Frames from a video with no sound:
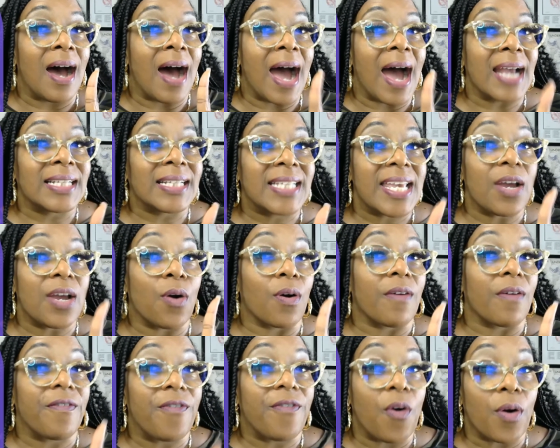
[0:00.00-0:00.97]
ID
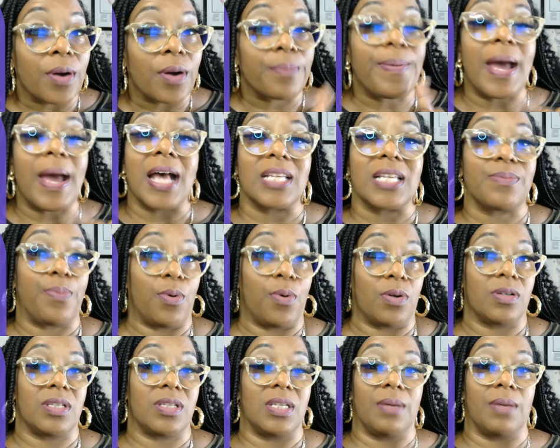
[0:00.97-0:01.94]
or a foreign
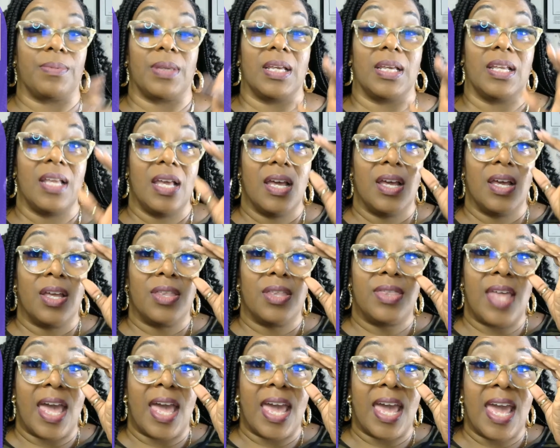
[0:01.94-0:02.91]
passport or something,
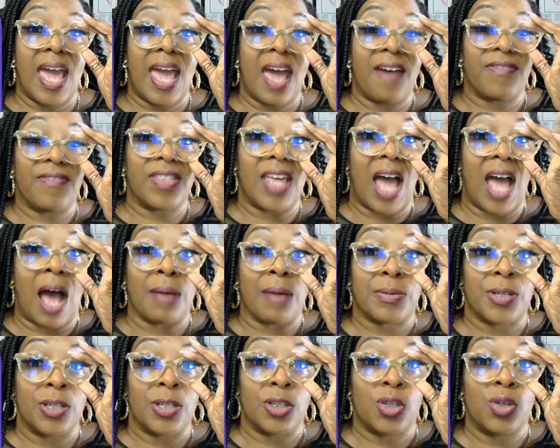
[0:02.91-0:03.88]
they have the
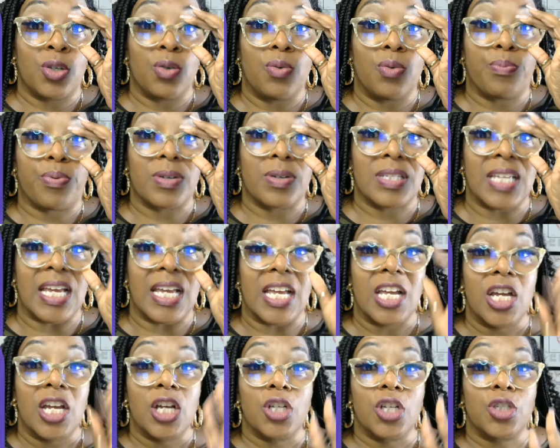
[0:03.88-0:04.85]
option to
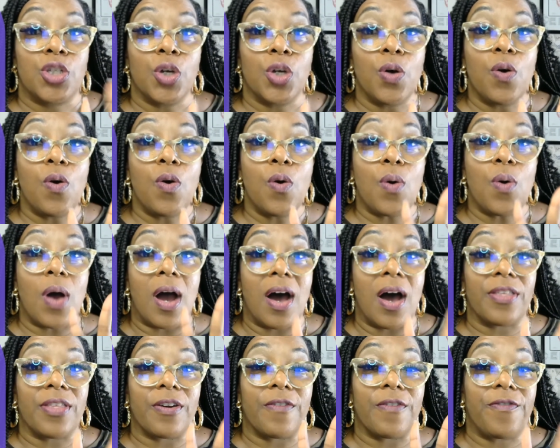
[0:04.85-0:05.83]
present 2
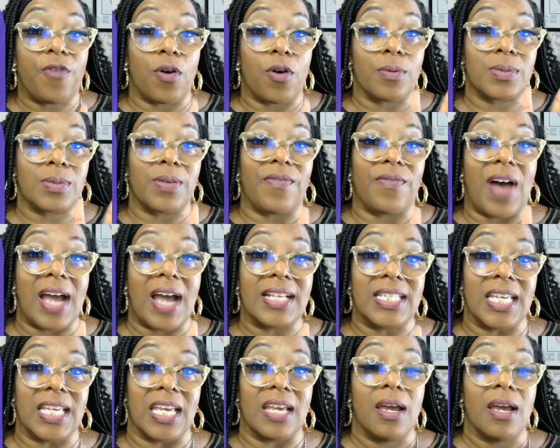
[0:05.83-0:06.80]
other forms of
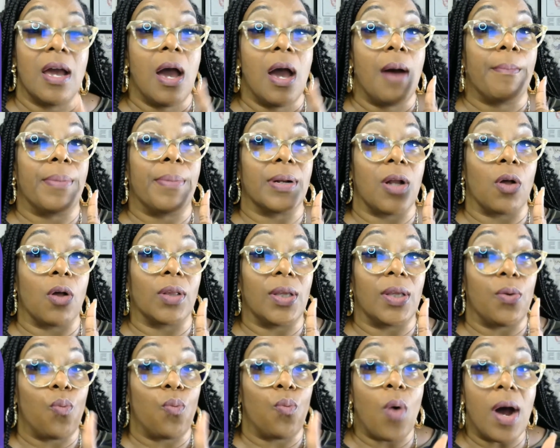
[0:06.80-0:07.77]
ID, but
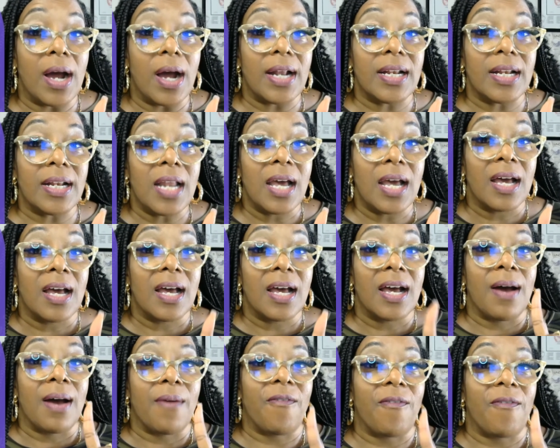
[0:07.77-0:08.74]
only one
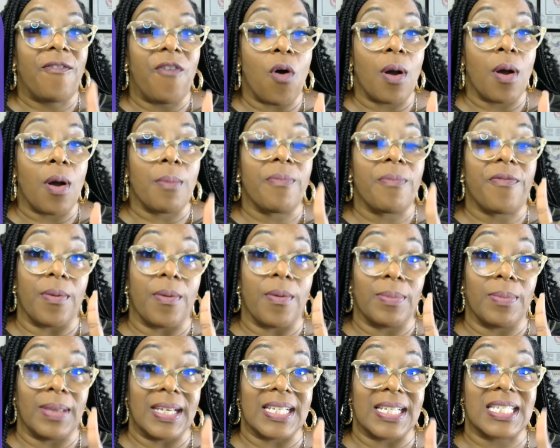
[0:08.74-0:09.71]
form
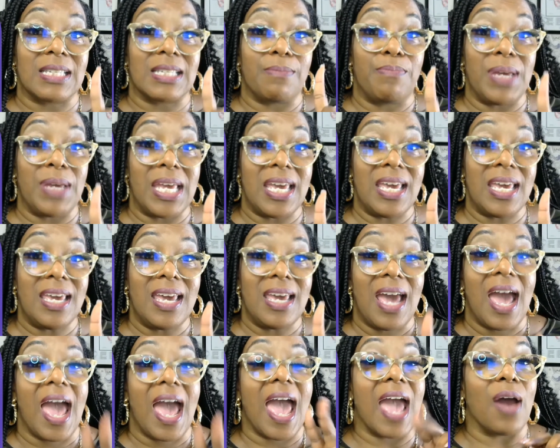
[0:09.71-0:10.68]
from list B
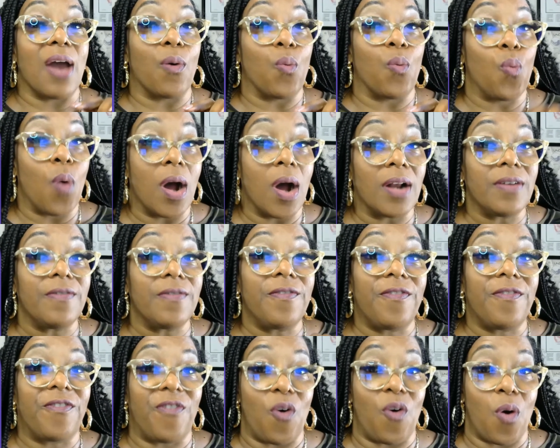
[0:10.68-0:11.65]
and one
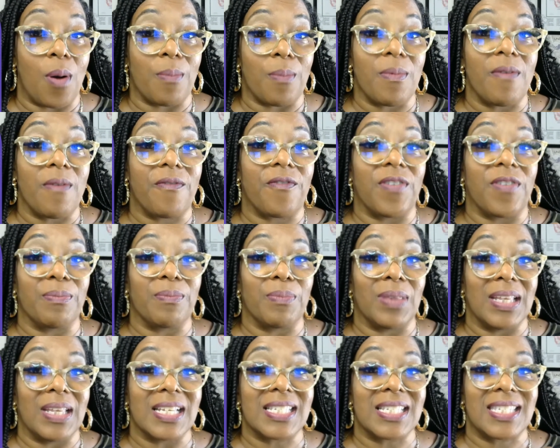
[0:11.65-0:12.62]
form
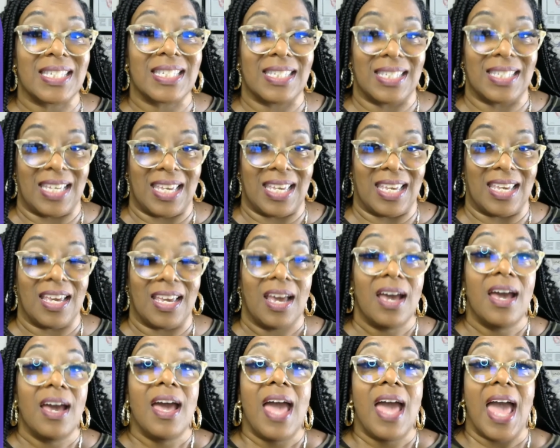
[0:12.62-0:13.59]
from list C.
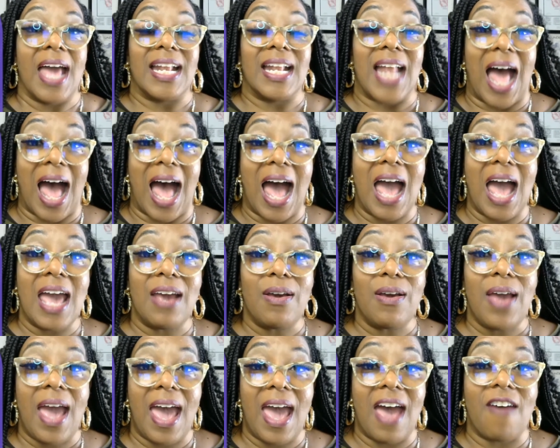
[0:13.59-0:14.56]
And
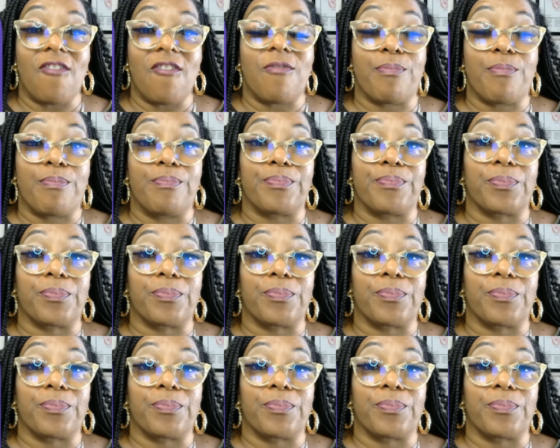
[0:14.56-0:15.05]
I have